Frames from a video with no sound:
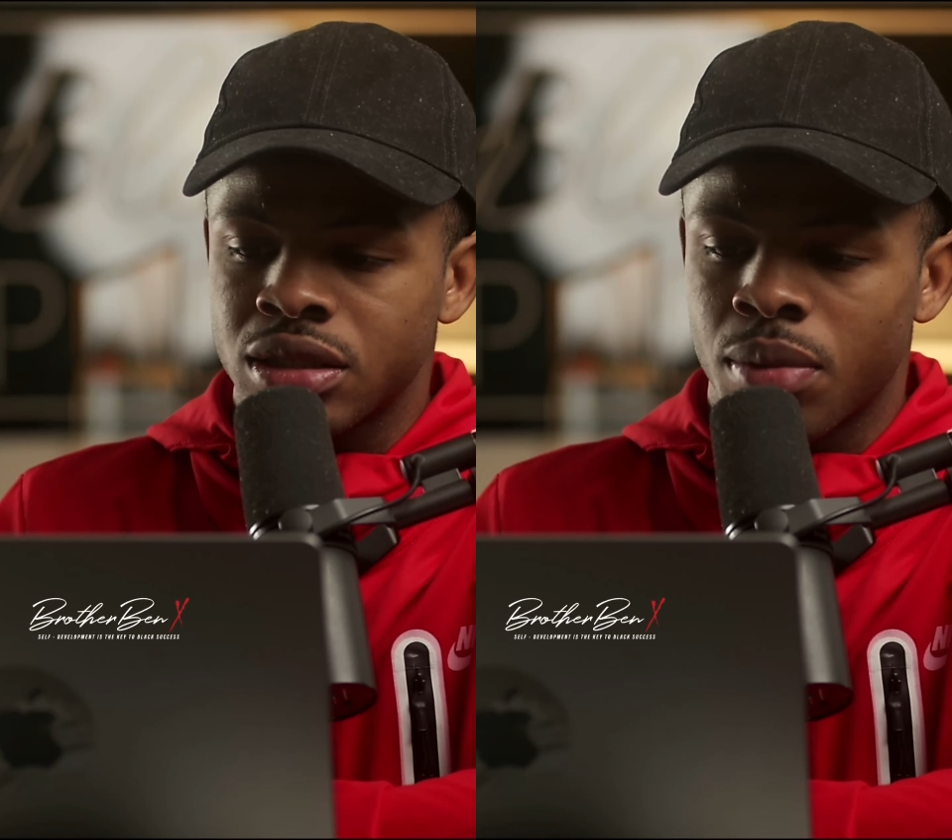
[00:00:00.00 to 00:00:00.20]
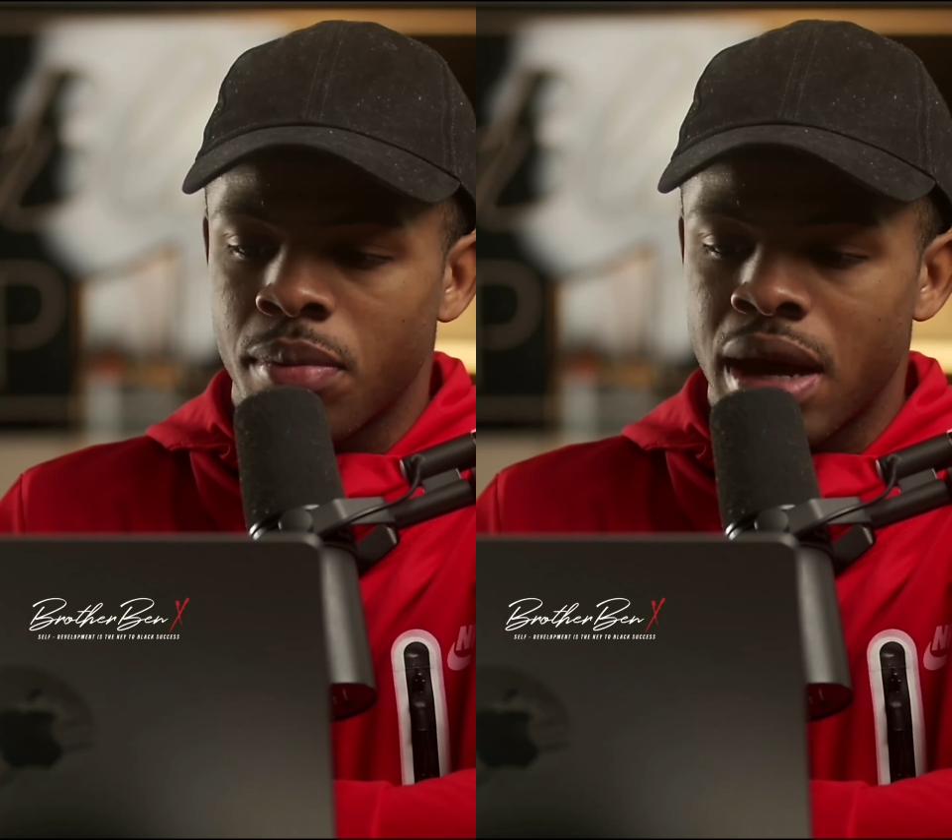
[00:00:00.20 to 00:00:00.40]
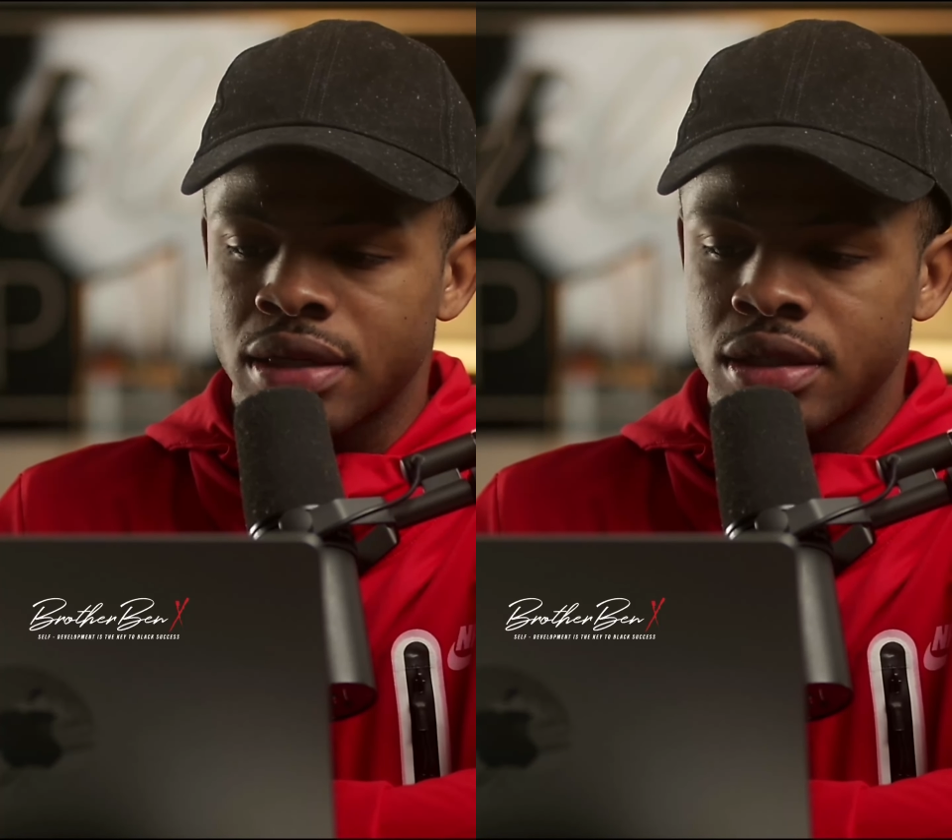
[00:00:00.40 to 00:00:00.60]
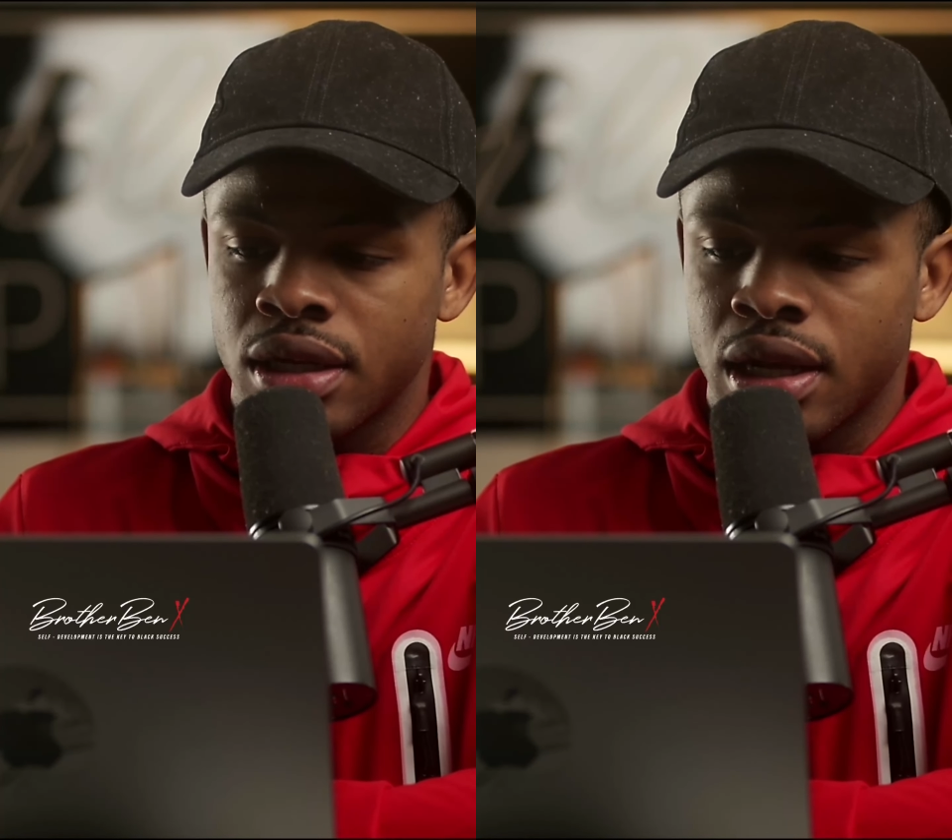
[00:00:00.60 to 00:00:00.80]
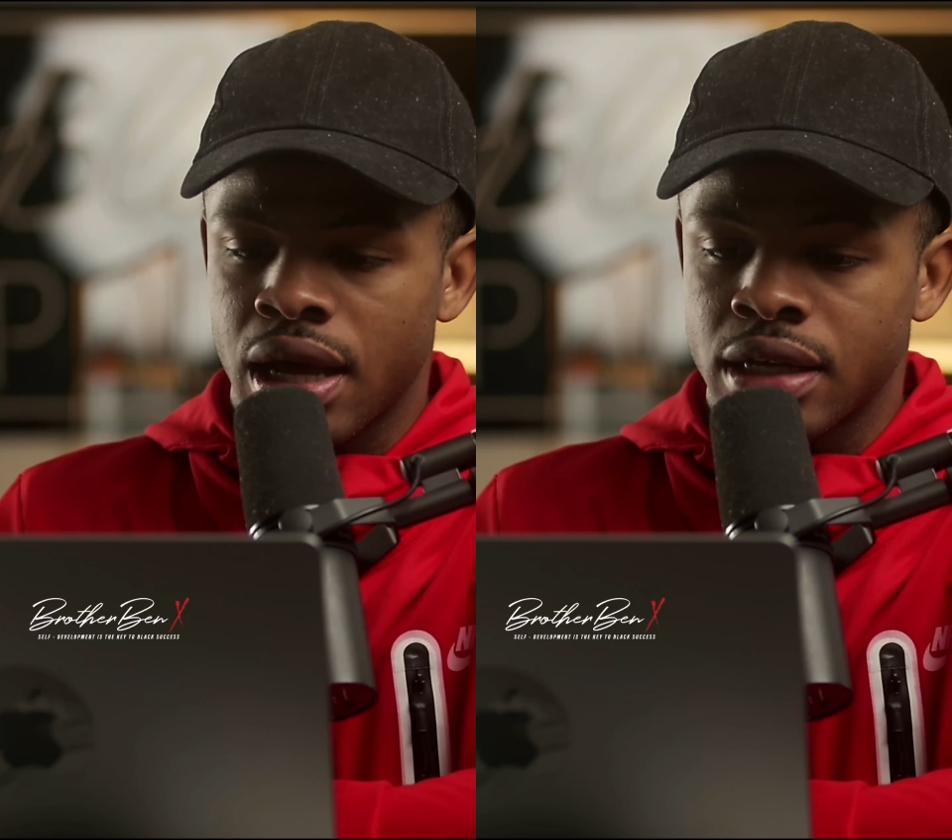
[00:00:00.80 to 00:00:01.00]
a master
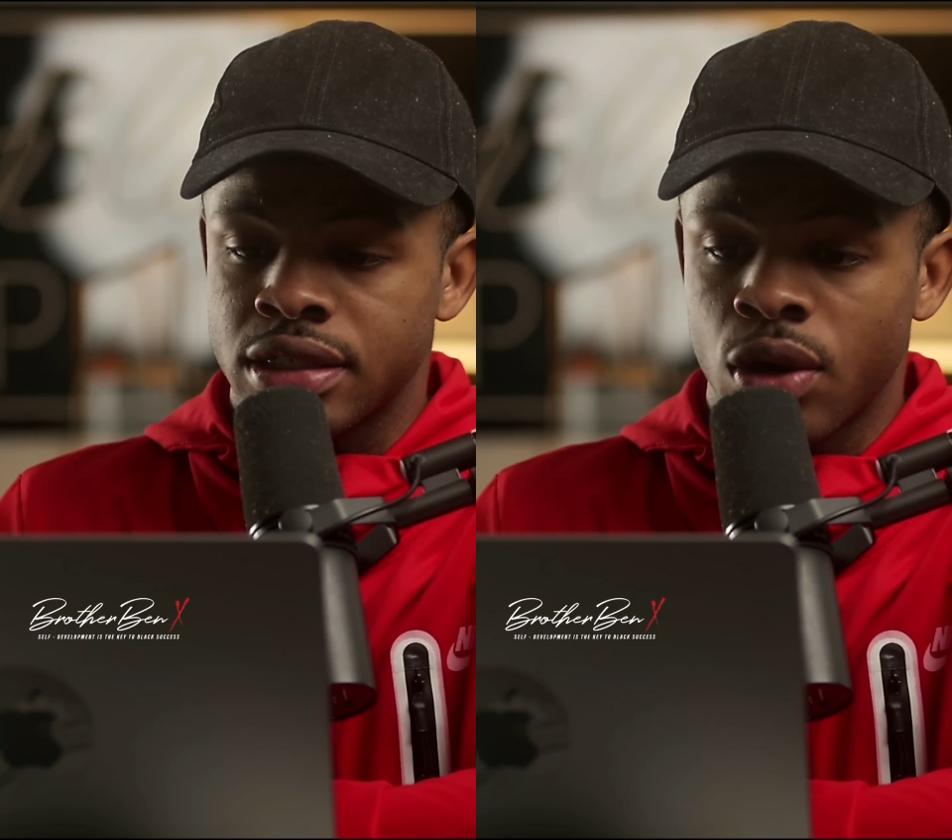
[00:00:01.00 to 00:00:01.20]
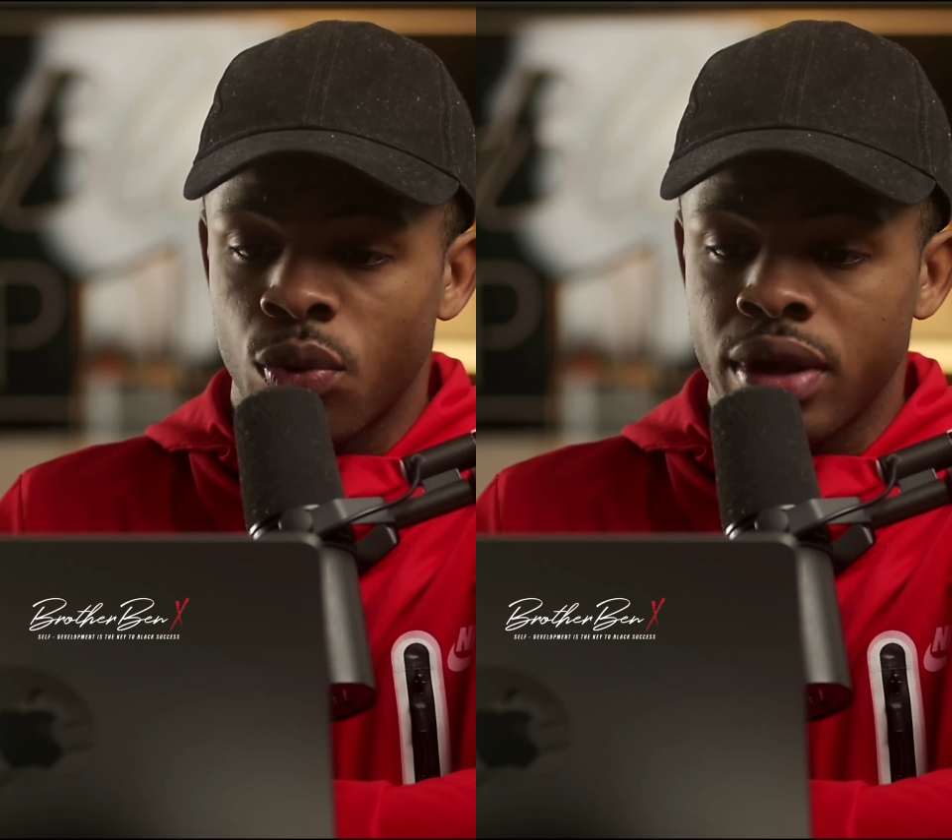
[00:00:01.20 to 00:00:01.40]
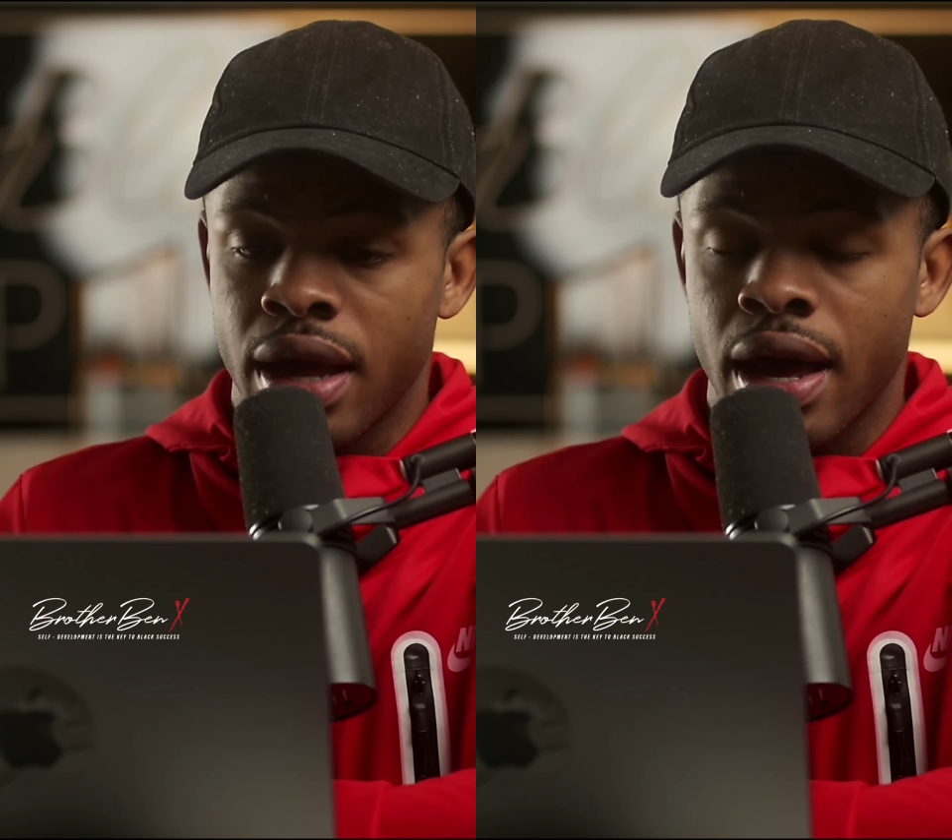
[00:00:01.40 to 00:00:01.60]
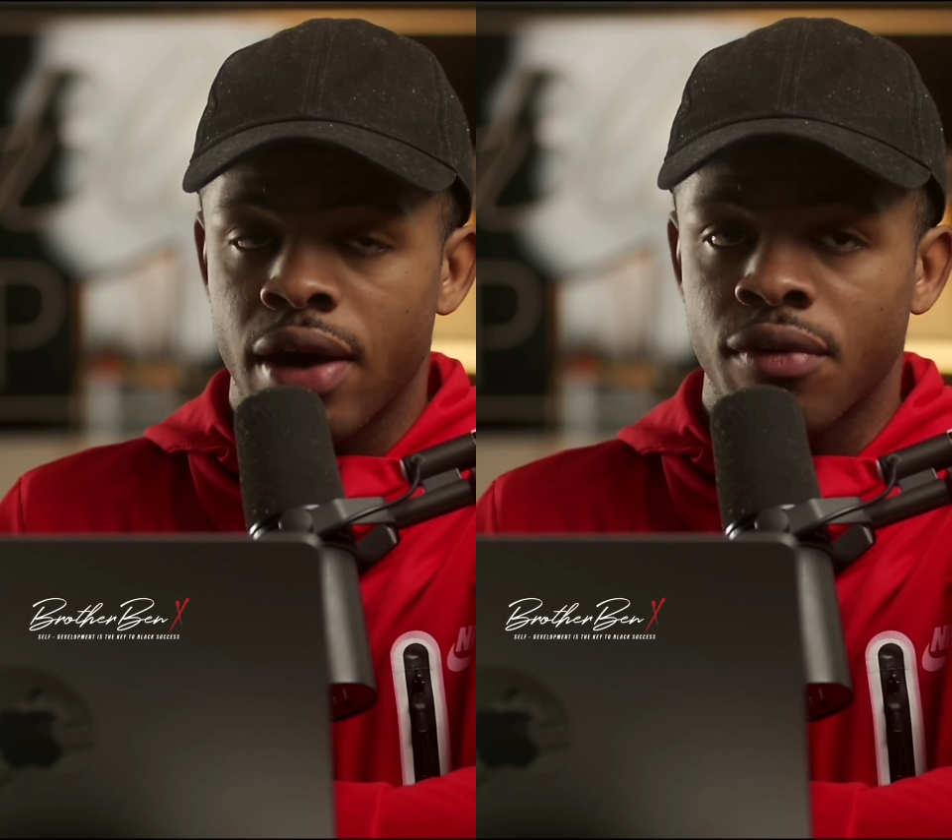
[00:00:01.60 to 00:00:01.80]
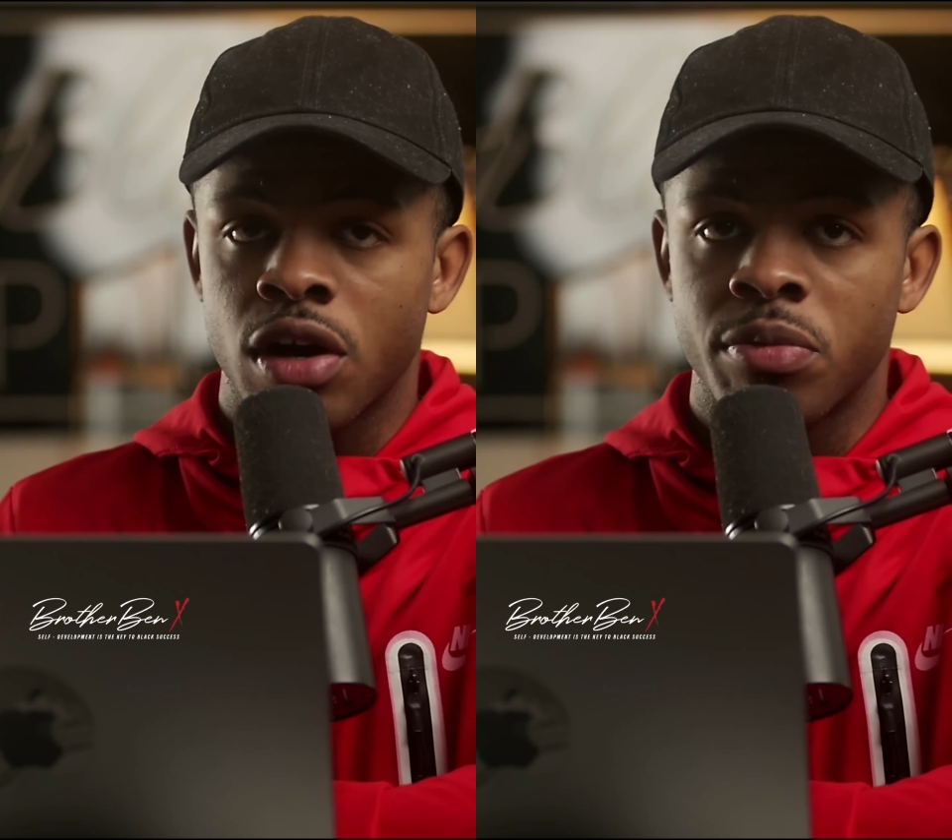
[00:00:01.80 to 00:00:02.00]
class that we
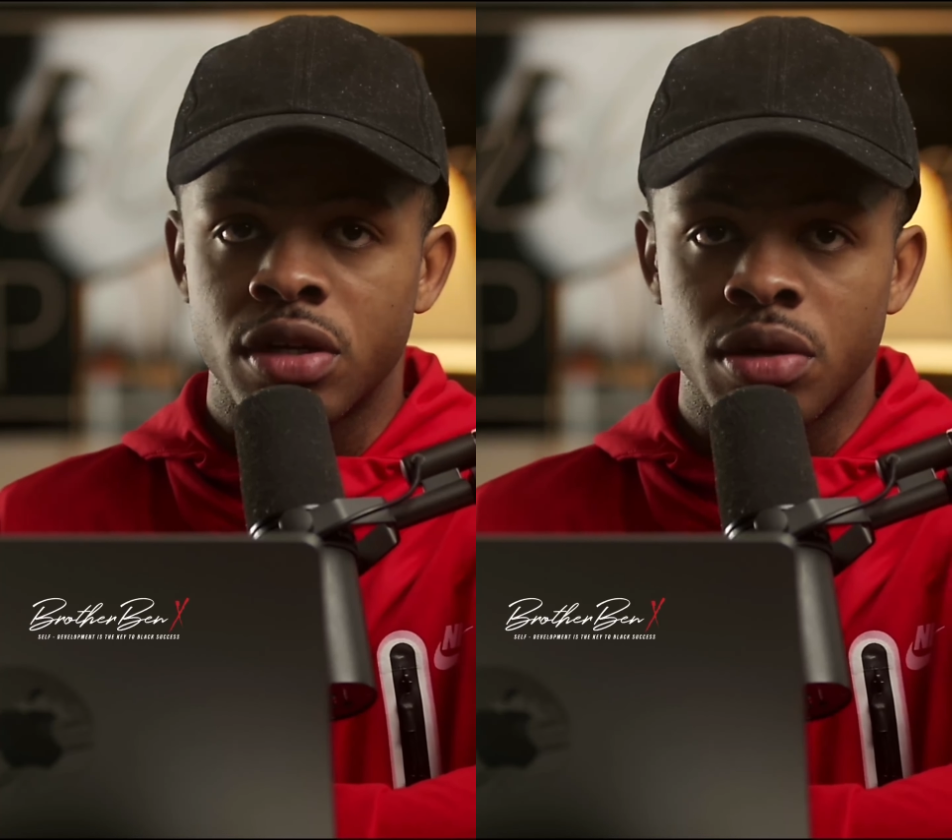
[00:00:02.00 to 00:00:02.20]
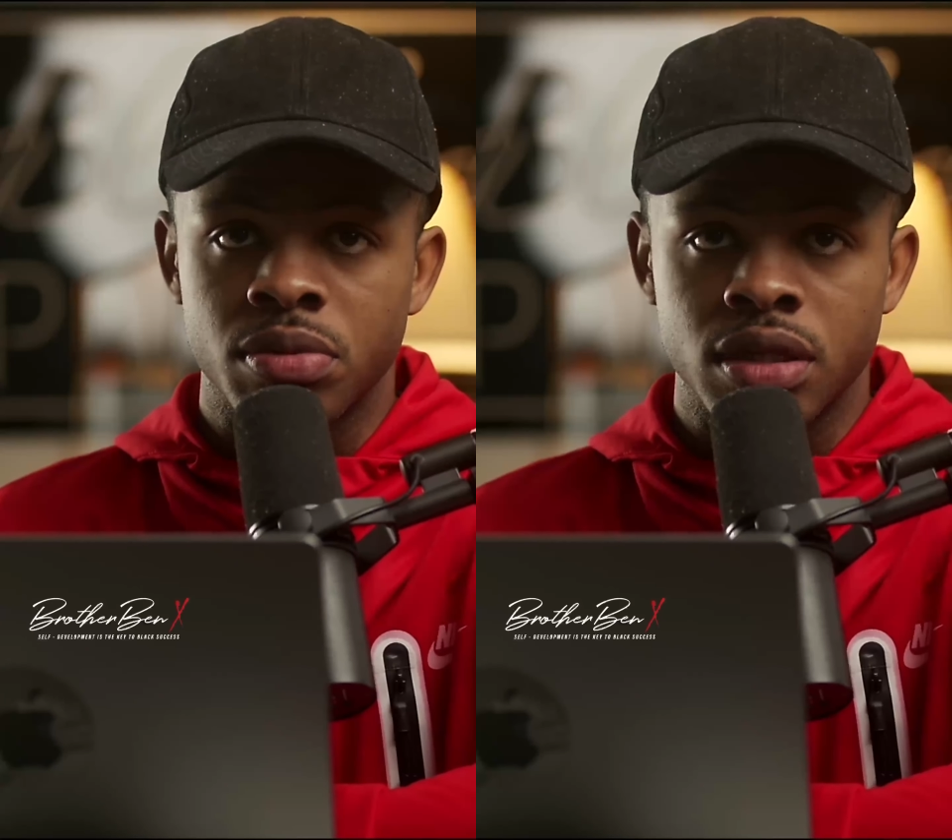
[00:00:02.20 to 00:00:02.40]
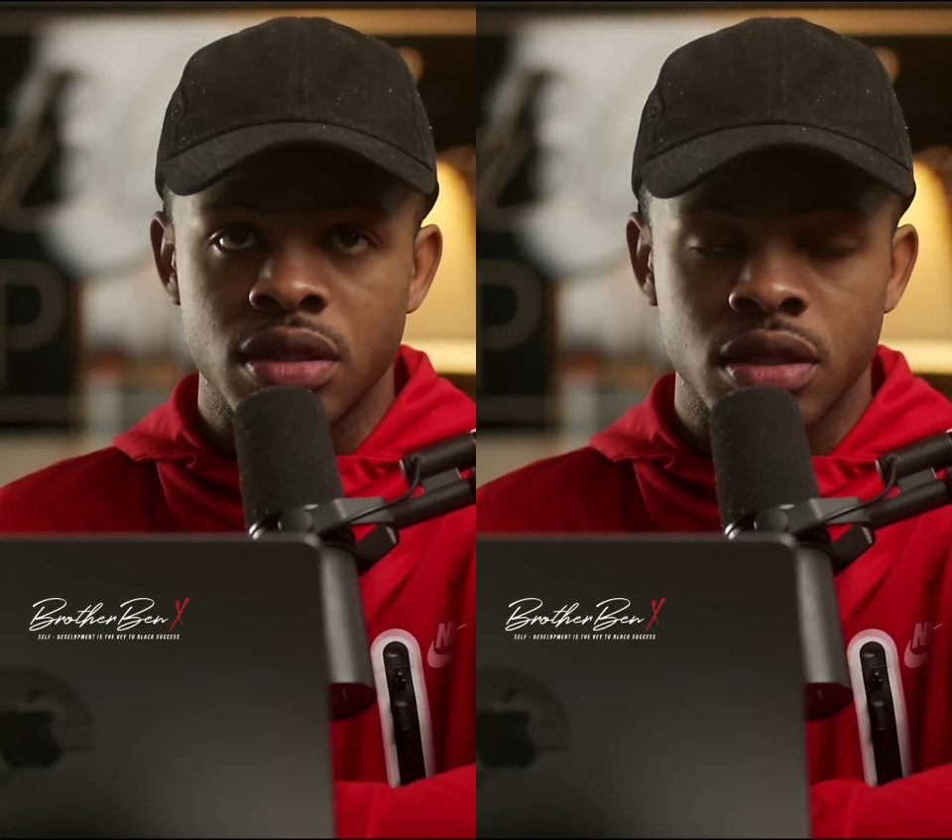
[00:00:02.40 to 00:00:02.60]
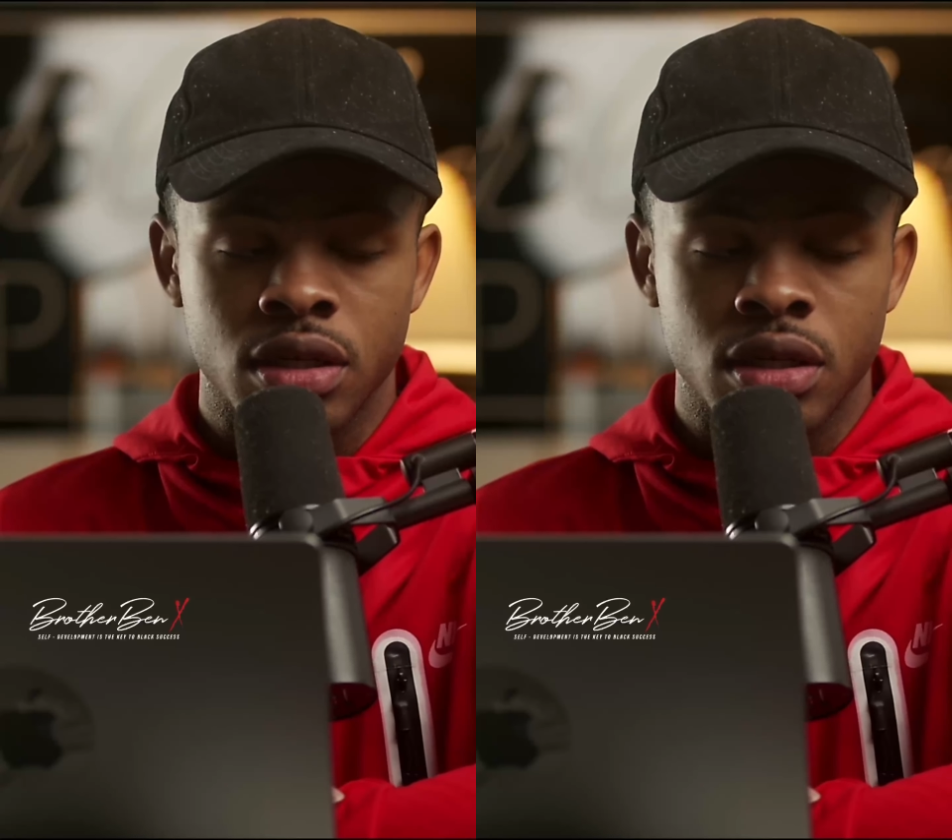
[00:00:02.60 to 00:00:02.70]
have coming up this